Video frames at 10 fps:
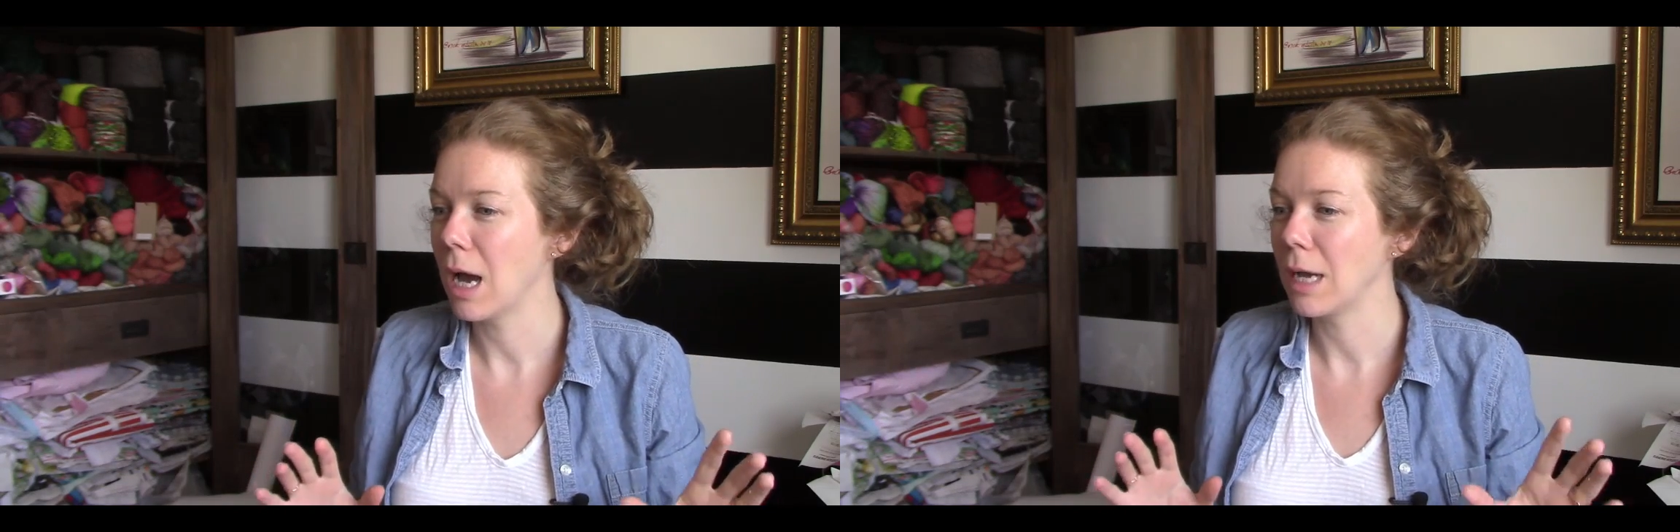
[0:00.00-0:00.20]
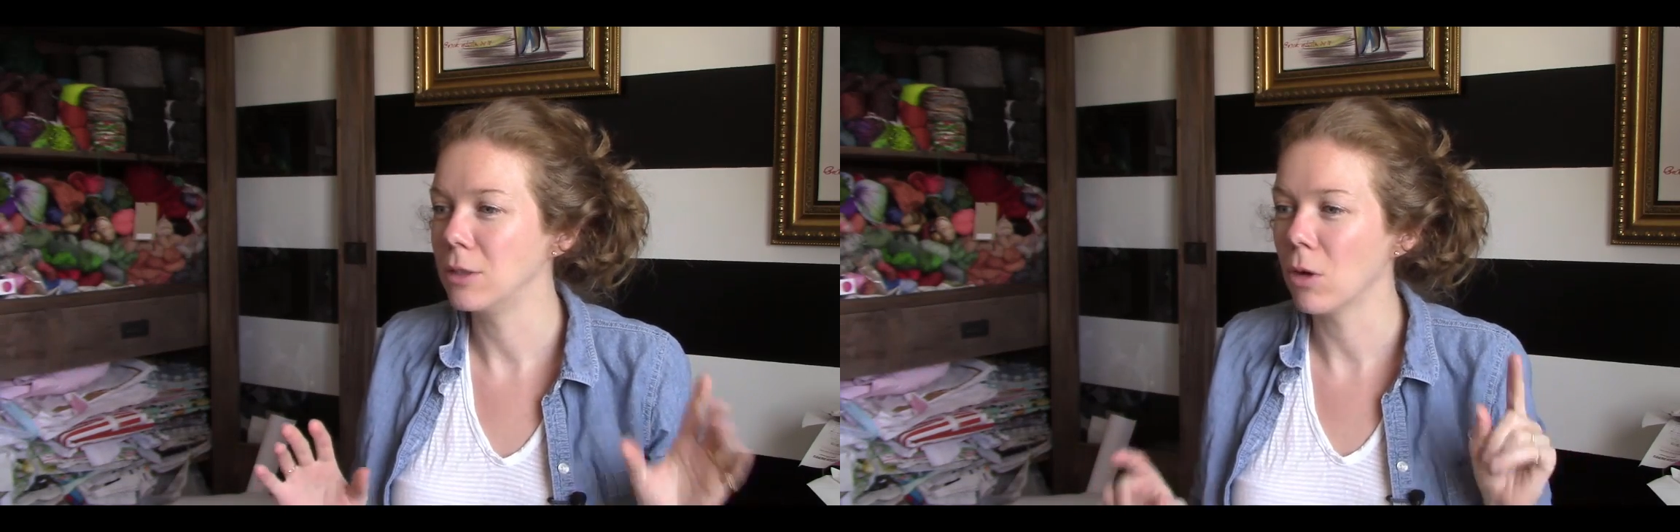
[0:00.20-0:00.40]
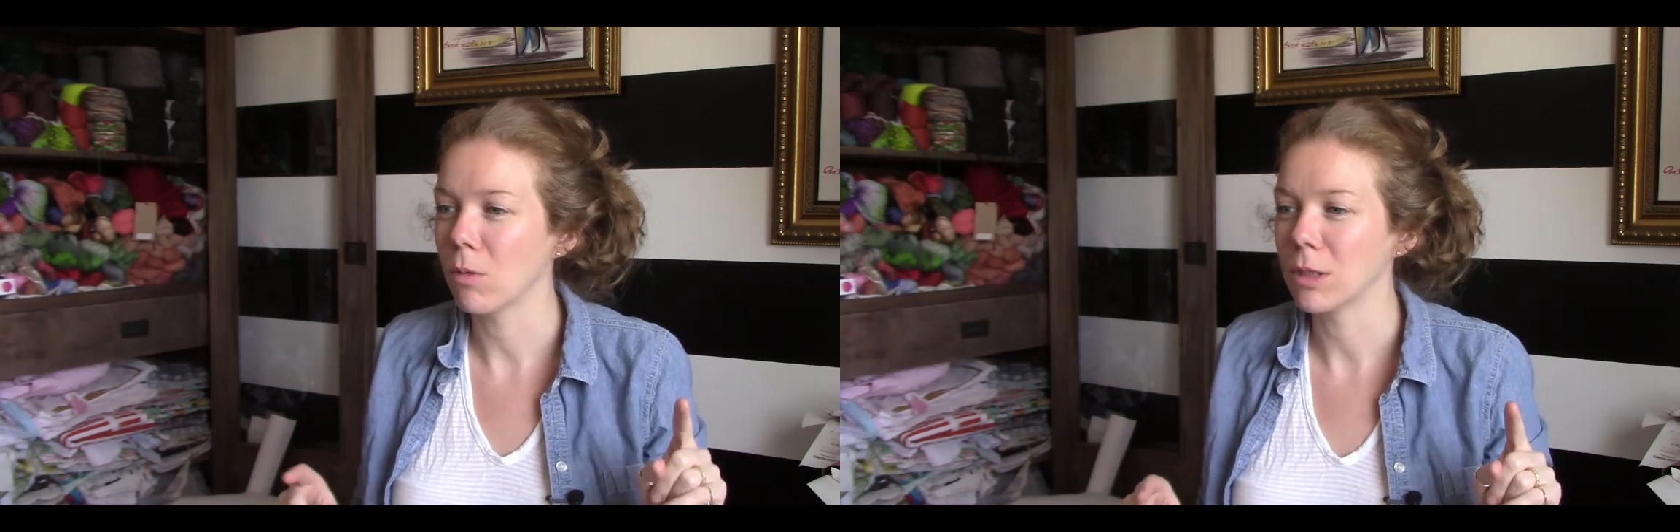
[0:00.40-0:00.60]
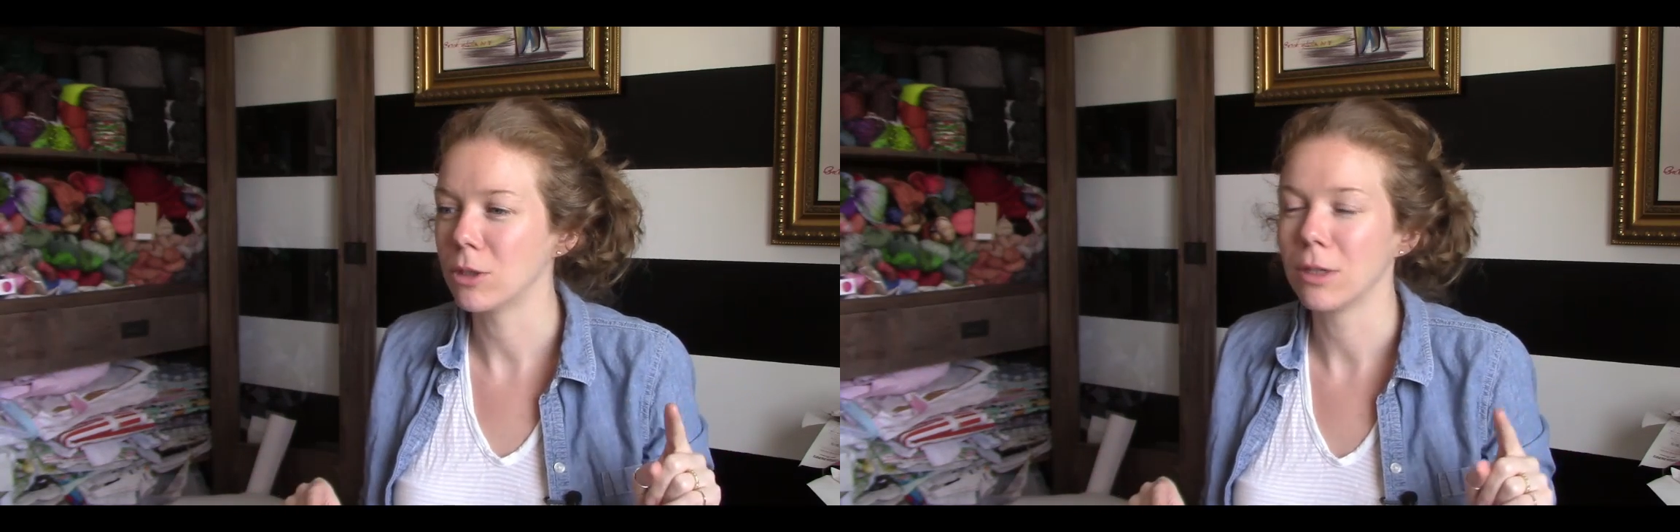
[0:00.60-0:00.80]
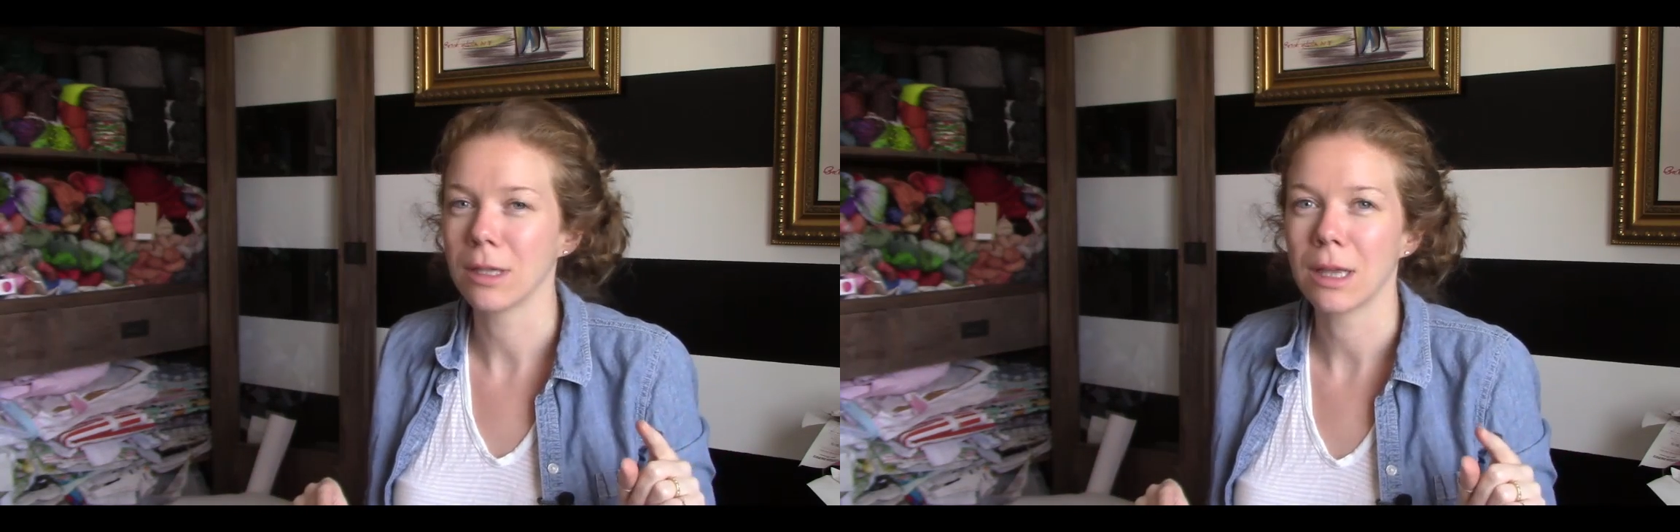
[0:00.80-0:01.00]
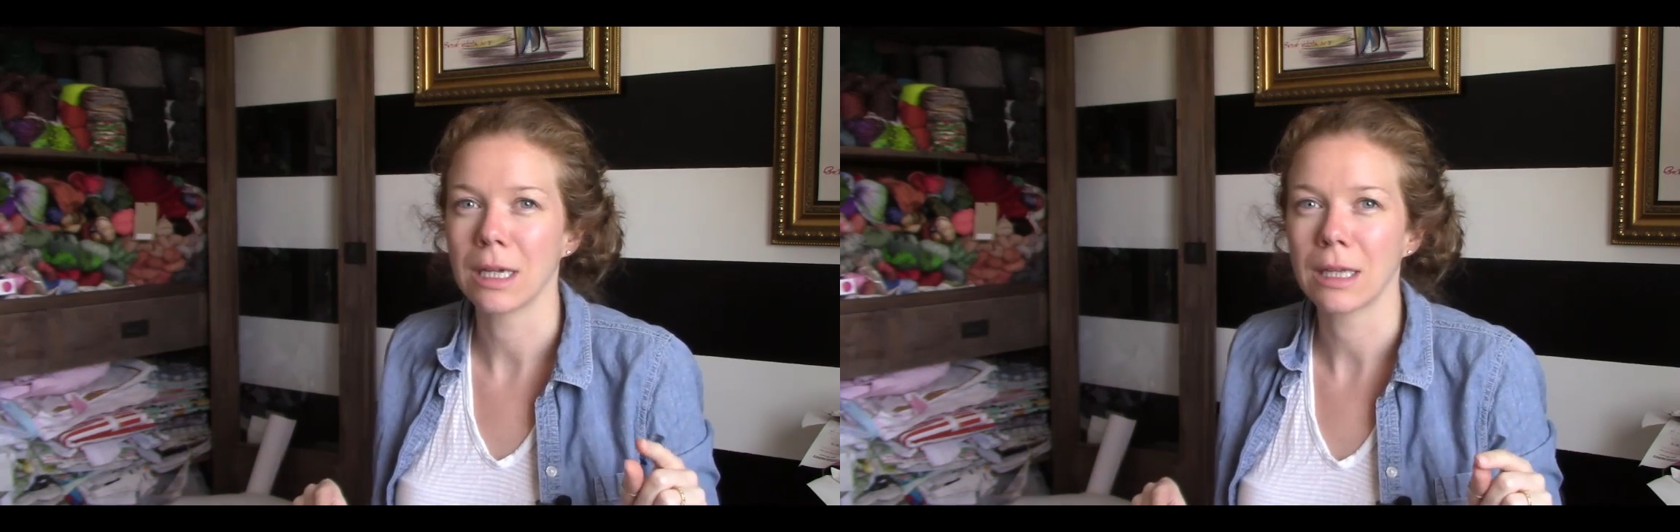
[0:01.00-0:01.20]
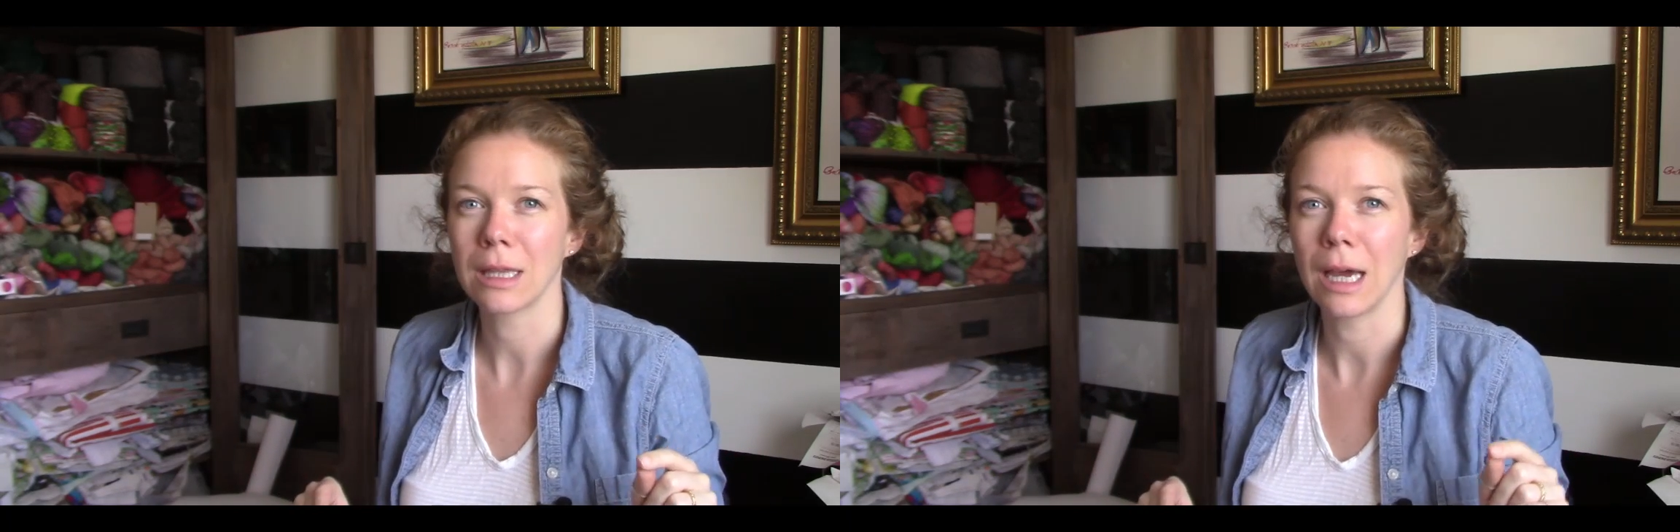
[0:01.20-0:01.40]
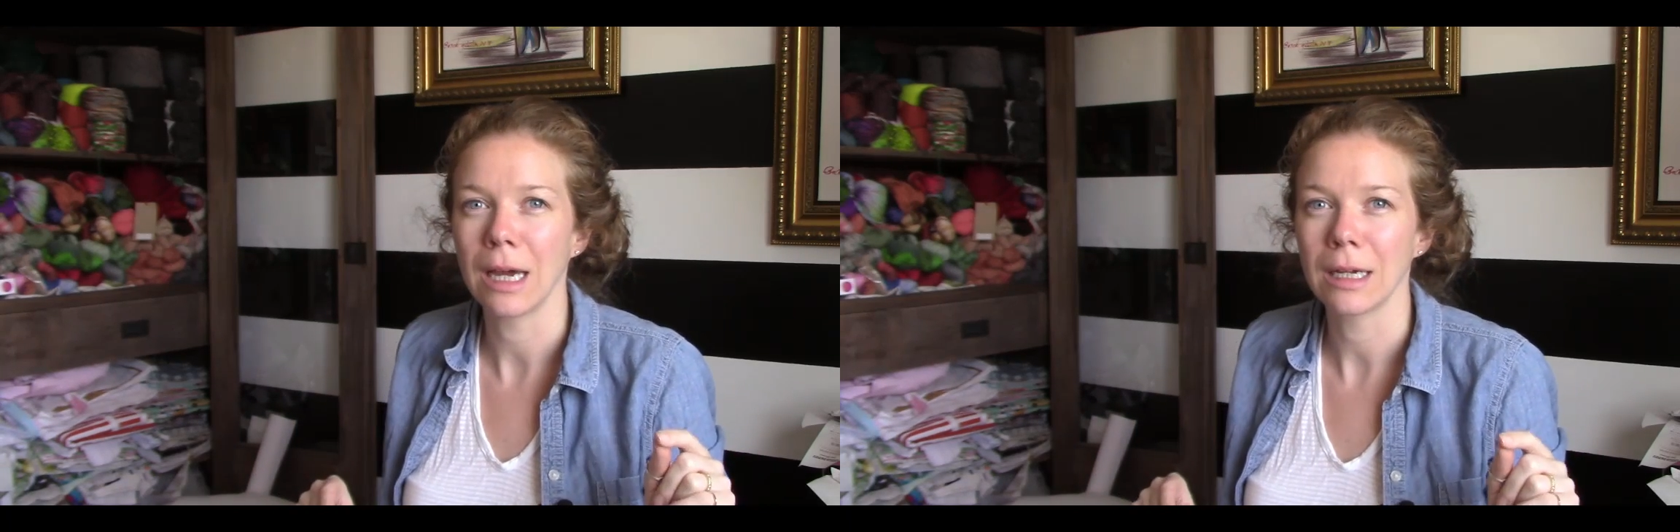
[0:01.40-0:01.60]
I don't want you to think
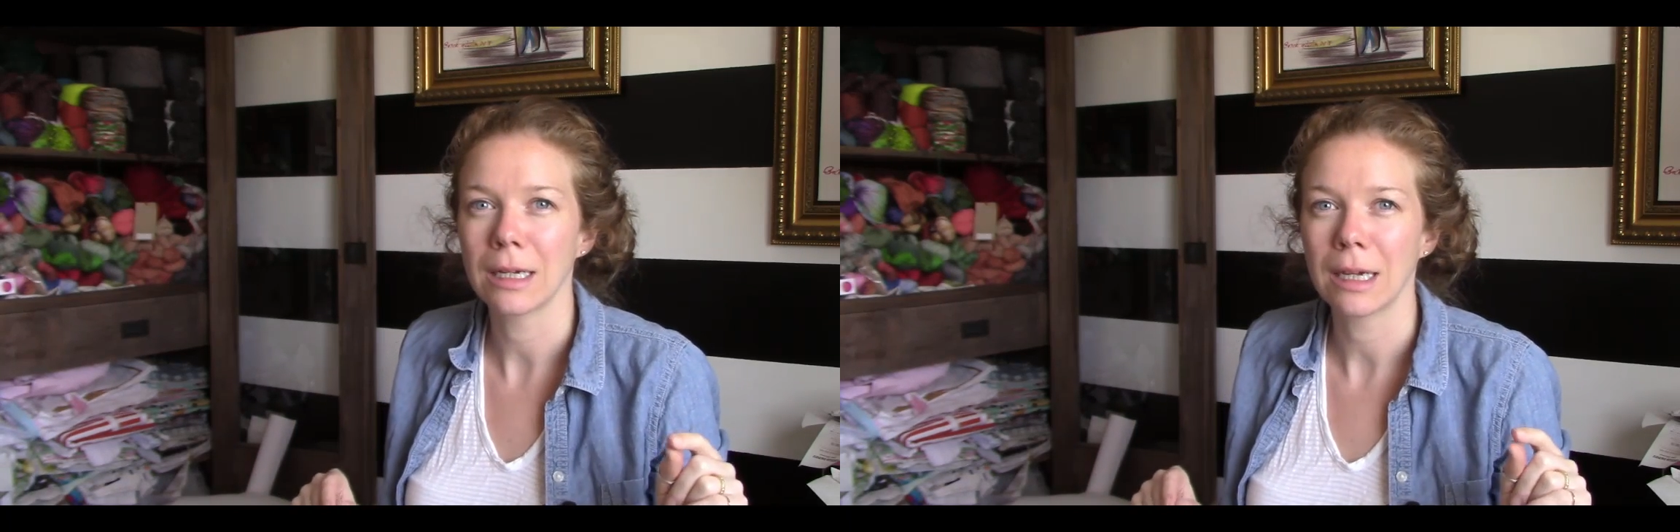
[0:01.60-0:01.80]
that